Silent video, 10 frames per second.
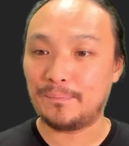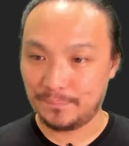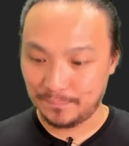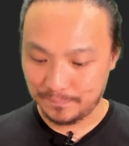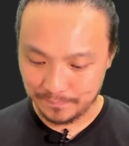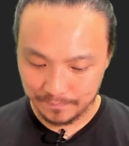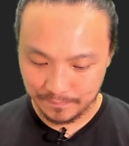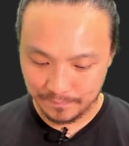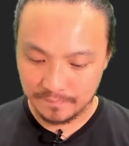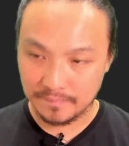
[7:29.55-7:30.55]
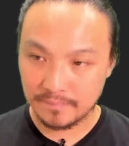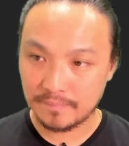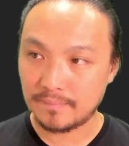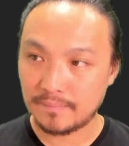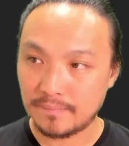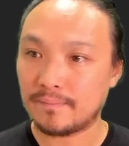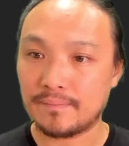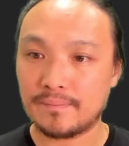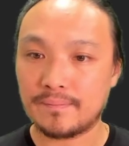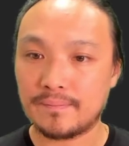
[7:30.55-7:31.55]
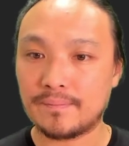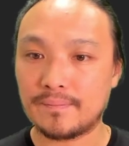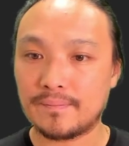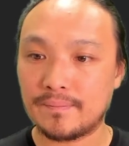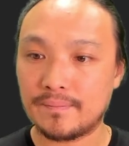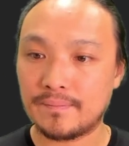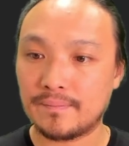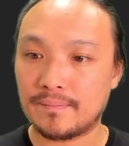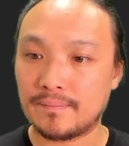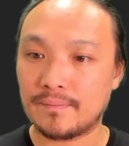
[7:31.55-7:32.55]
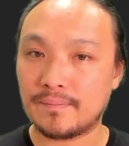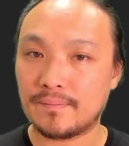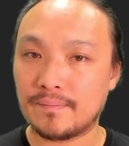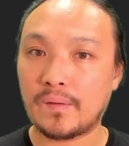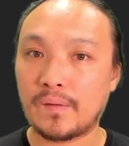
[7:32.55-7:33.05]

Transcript: Nobody speaks.